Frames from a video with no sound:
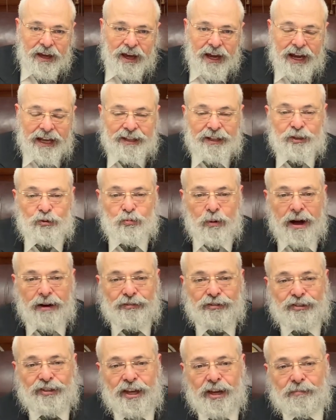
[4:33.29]
And his
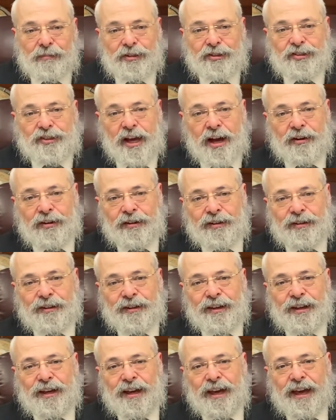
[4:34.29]
wife's name is Sarah,
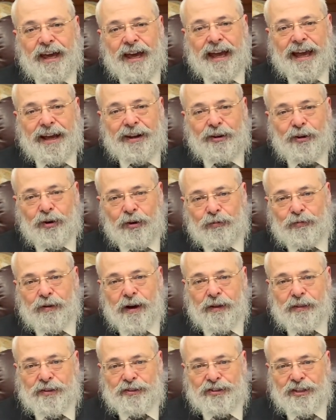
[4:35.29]
and her
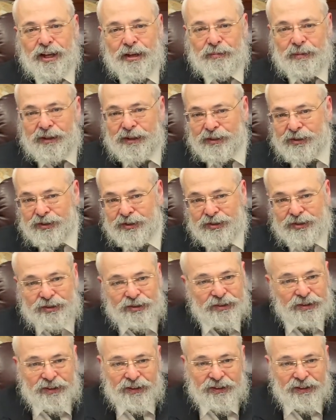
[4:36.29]
father's name is
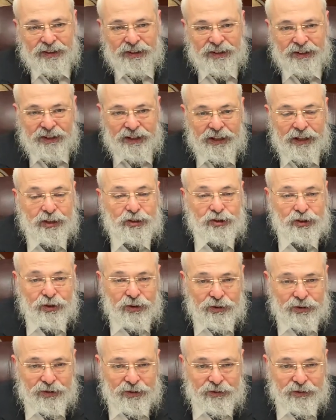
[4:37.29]
Yitzchak.